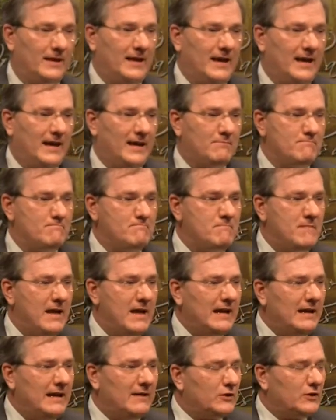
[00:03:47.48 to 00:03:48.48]
And
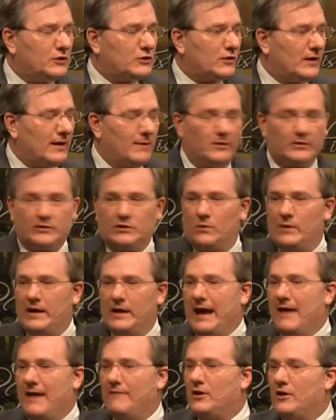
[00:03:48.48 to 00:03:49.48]
many of the troubles that we
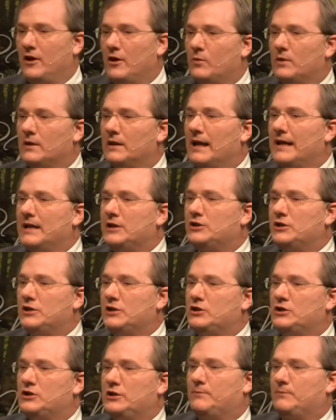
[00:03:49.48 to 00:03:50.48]
have in our
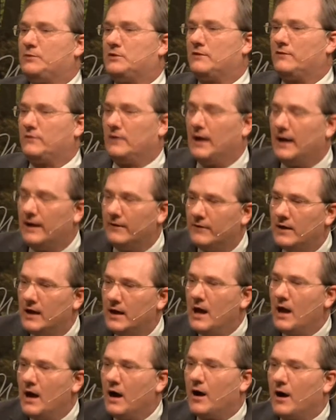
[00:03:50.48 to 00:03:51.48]
relationships of love
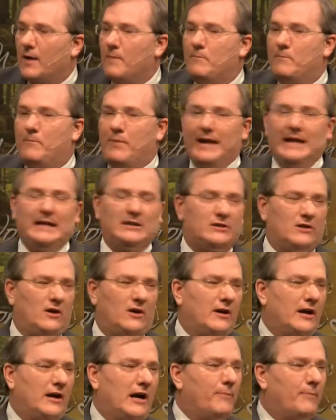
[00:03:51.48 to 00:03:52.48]
are based
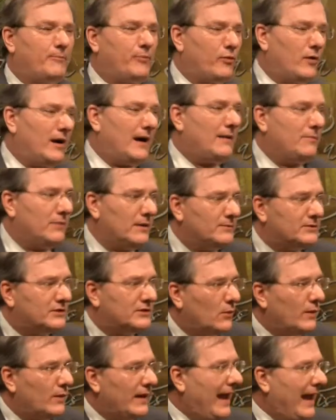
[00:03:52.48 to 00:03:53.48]
on our problems
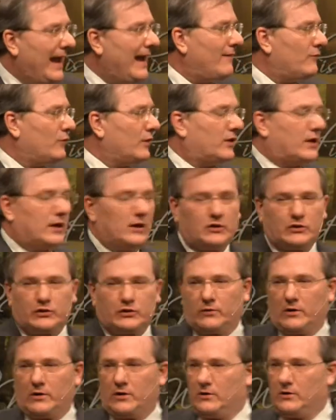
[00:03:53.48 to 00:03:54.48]
that we have with
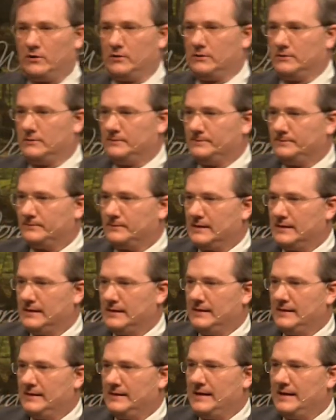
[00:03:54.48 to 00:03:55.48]
control.
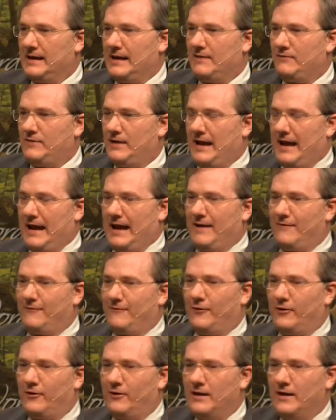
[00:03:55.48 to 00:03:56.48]
Have you
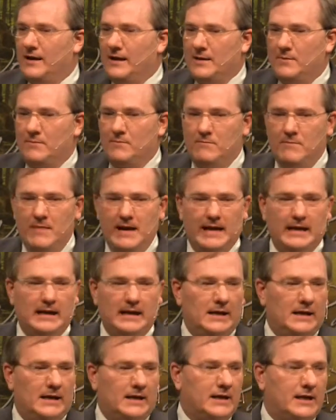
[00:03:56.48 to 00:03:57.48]
ever
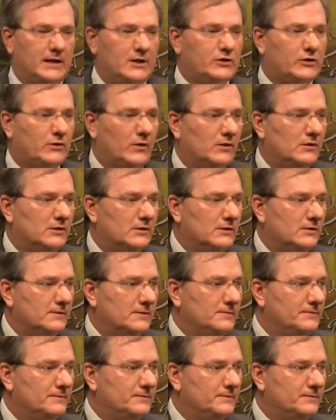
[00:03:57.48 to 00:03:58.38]
met a controller?